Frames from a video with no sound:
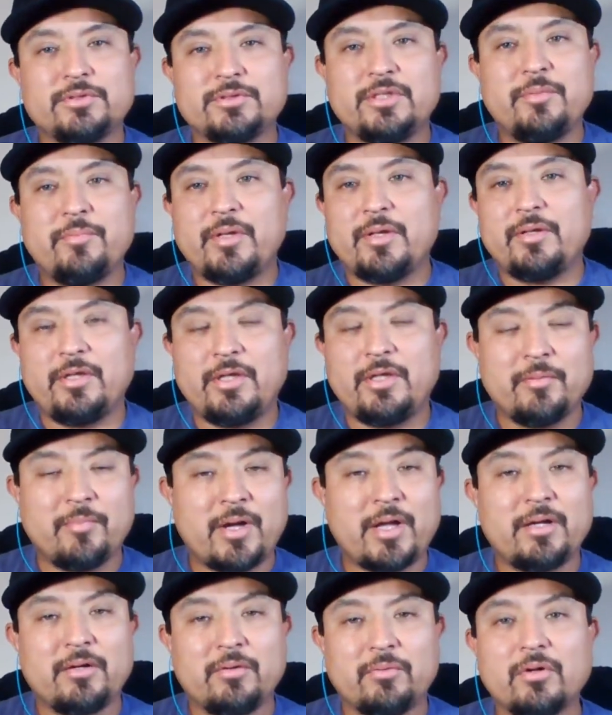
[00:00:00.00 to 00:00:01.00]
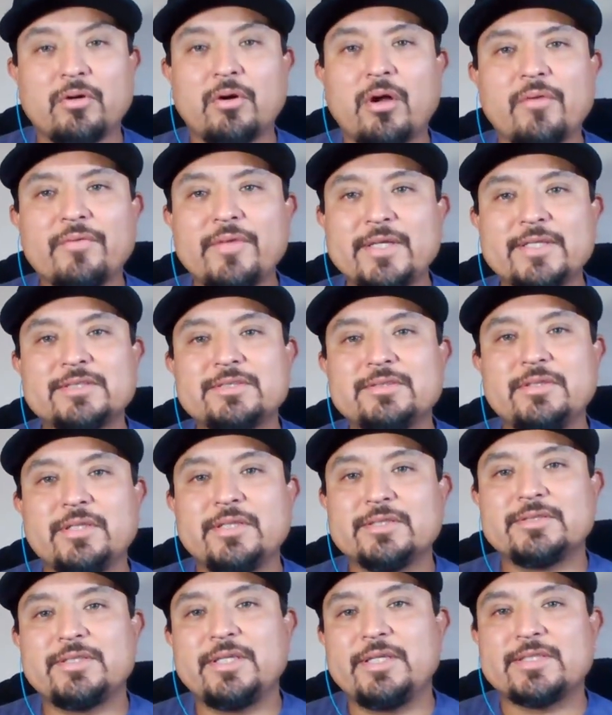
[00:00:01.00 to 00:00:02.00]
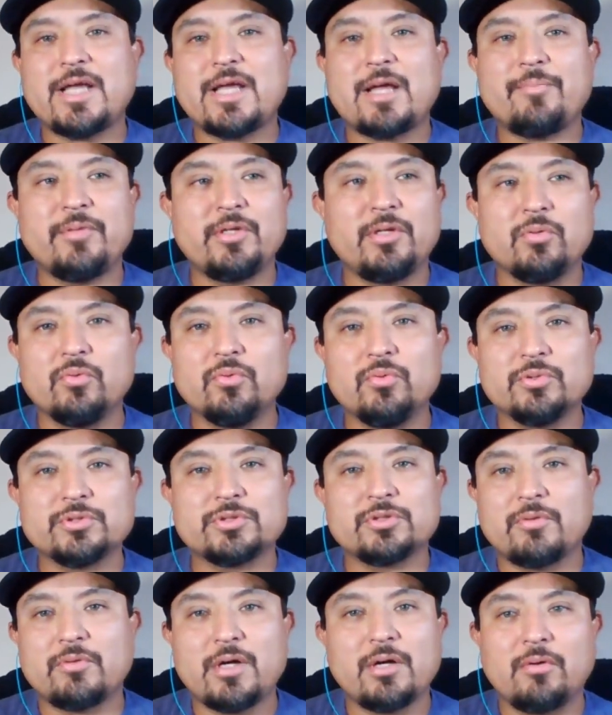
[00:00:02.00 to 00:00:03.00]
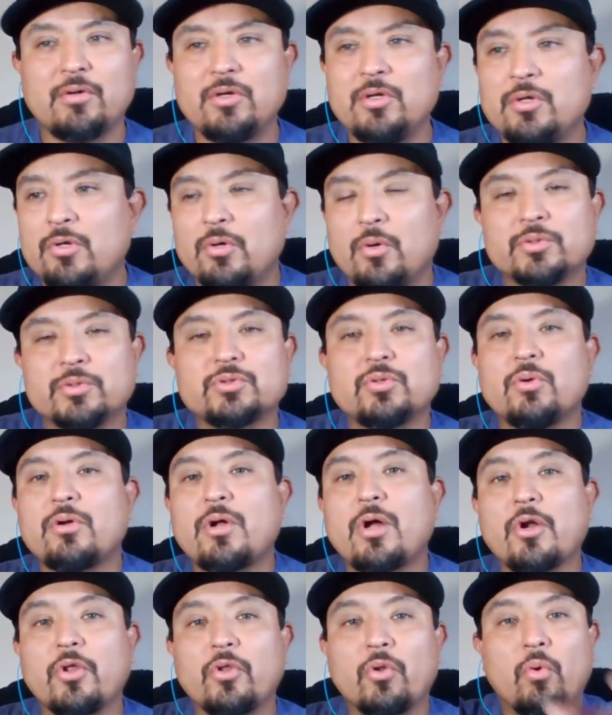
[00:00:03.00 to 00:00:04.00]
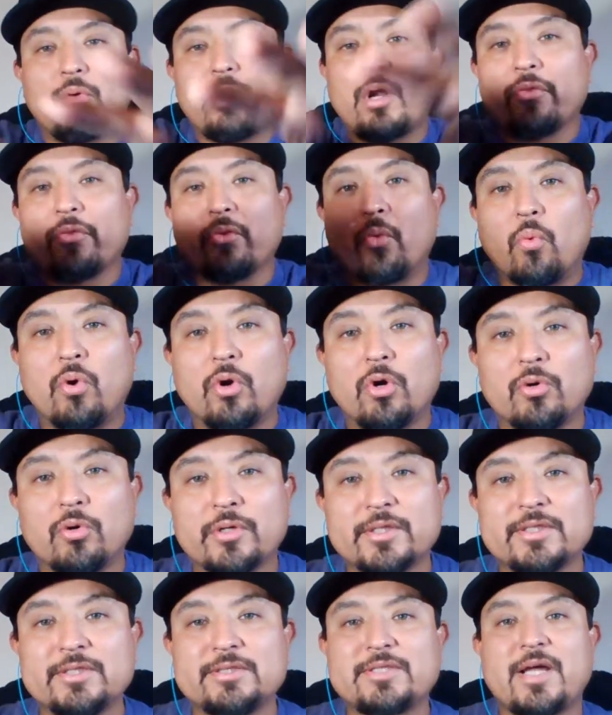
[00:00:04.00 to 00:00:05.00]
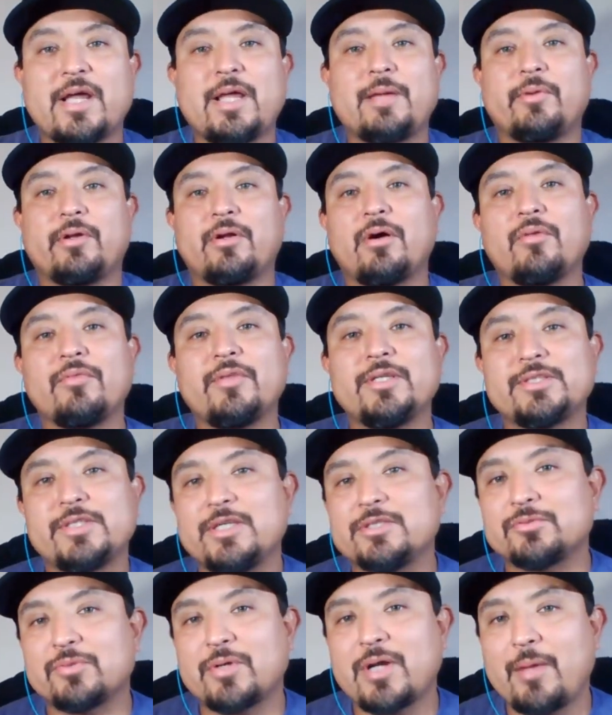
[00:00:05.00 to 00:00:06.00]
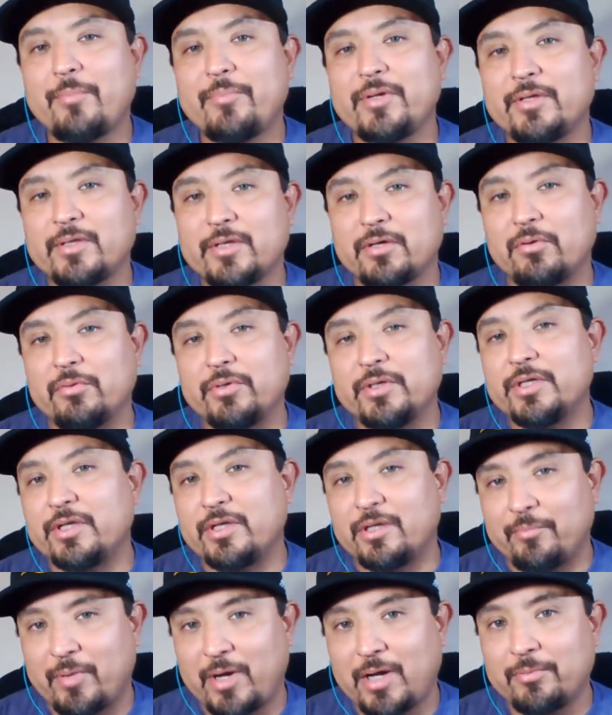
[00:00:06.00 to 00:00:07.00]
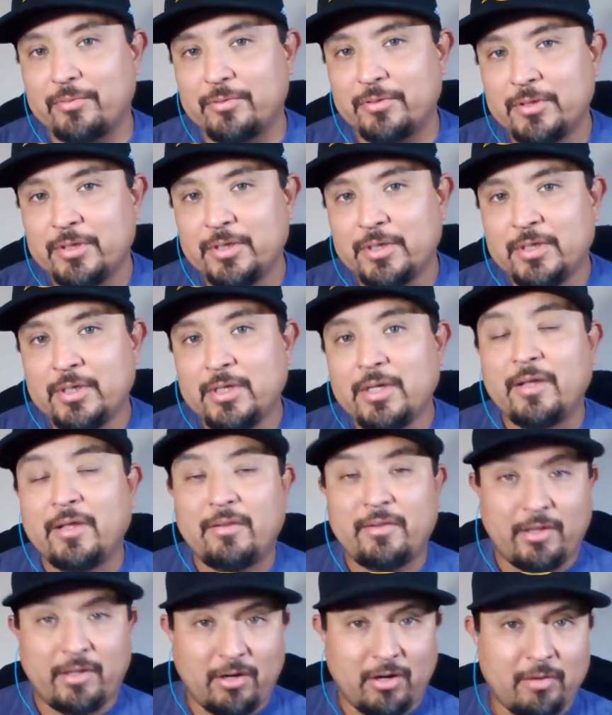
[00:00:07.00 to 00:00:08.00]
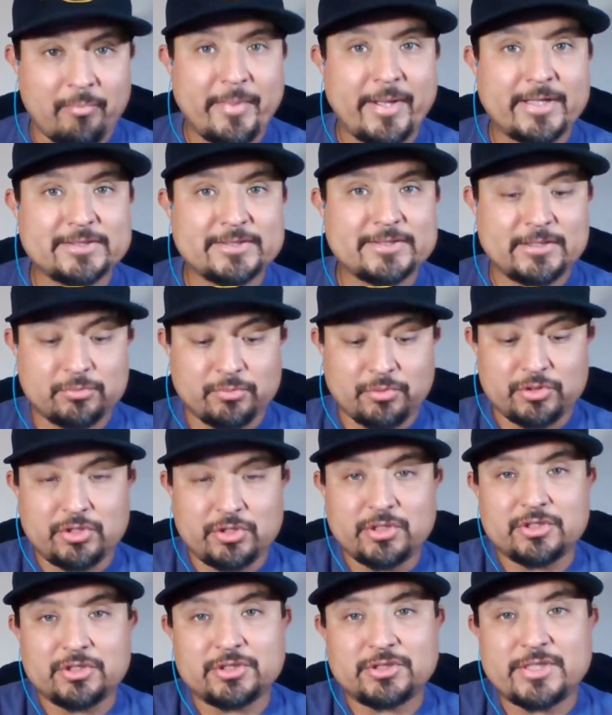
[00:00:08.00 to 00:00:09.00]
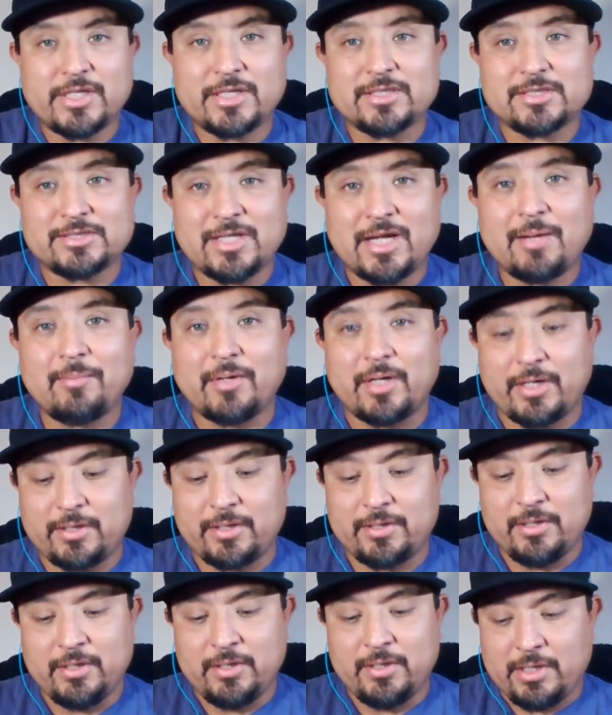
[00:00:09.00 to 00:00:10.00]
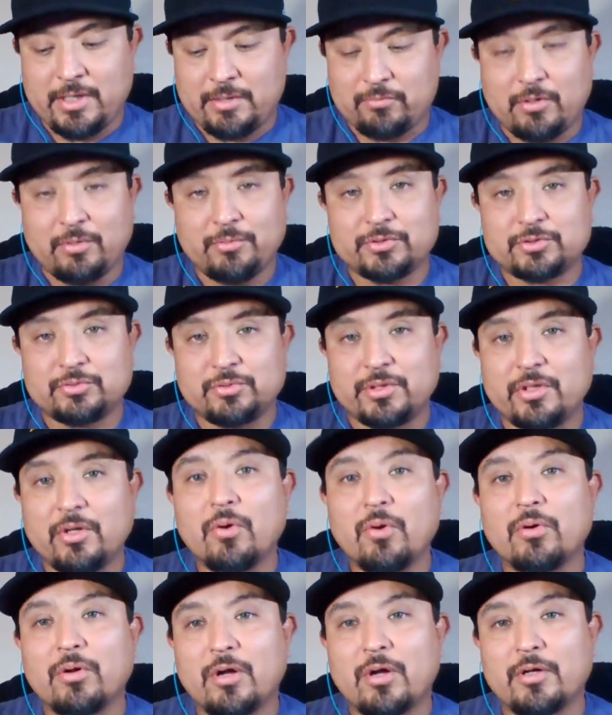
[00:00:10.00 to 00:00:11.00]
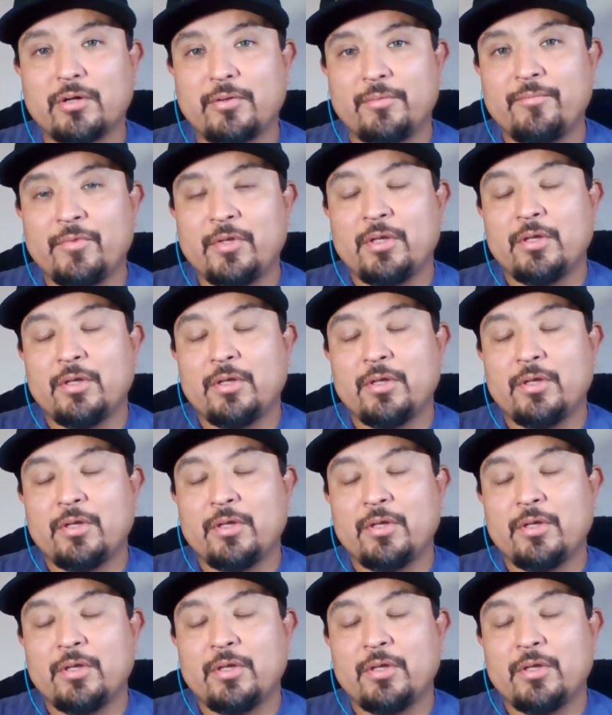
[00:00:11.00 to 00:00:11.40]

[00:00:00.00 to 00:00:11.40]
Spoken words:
Nehemiah? Where are all these things happening? Who was around? What was going on around the world at the time when all these things were happening that are written in the Bible? And they all make sense once you understand the timeline and what was really going on.